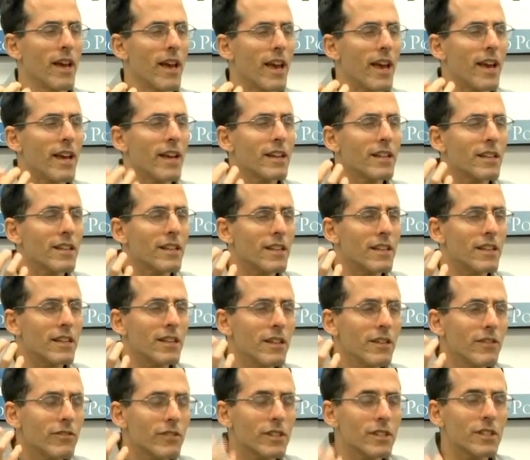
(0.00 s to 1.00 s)
And
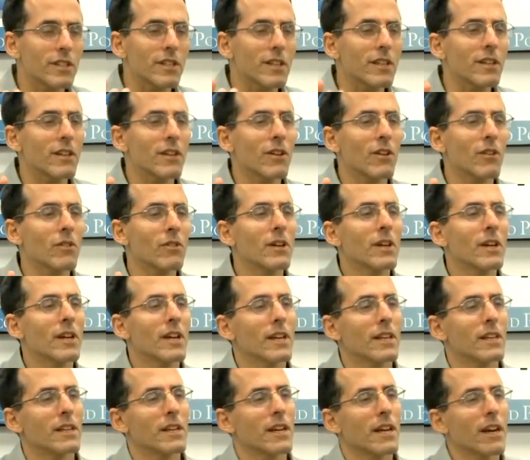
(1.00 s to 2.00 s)
even, you know,
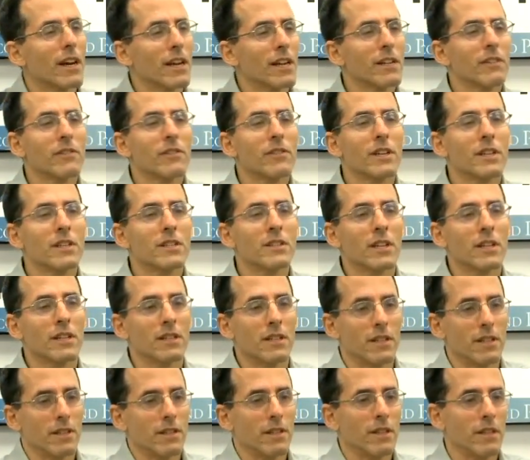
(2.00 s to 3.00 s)
the kind of things that
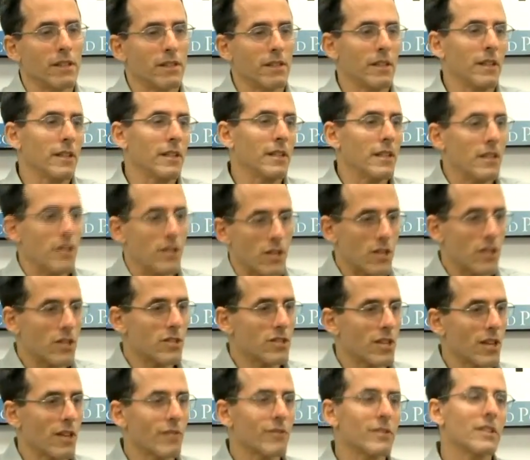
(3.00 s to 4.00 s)
the
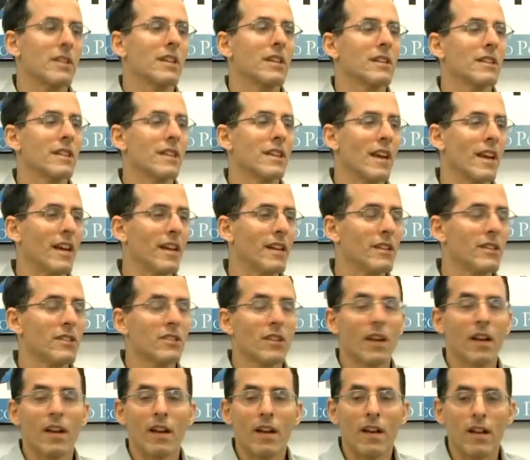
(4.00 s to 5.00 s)
G7 did in the 80s,
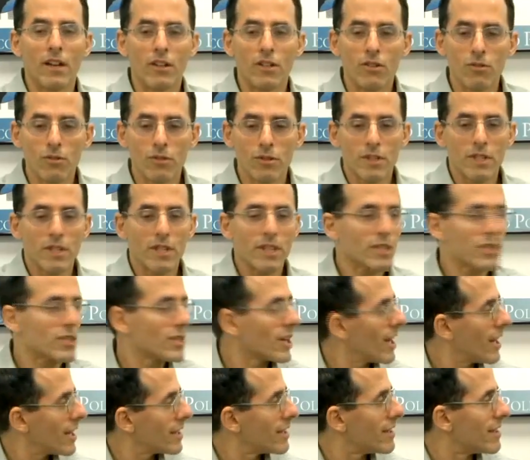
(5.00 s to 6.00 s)
you would need
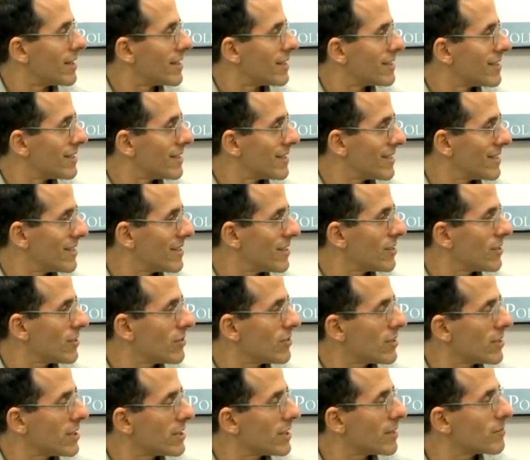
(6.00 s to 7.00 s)
China. You
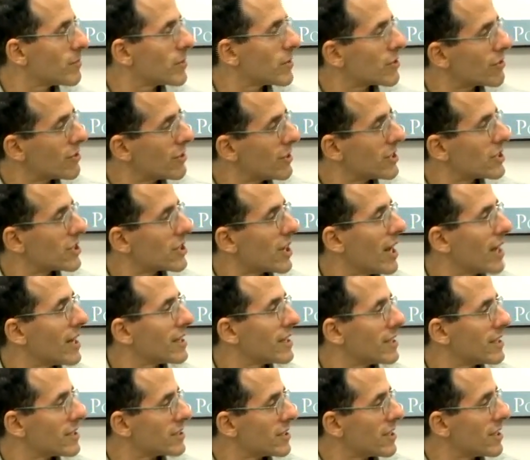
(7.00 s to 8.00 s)
need them to treat China
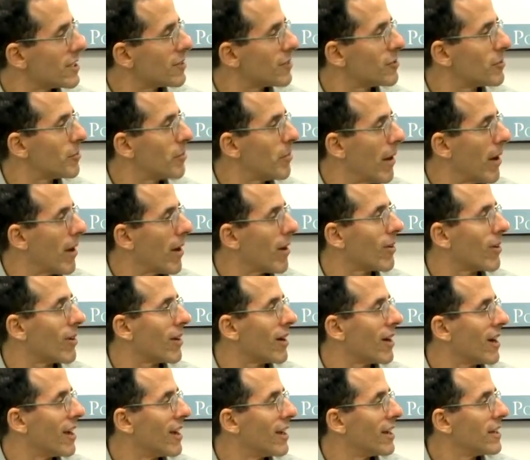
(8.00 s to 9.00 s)
as an equal power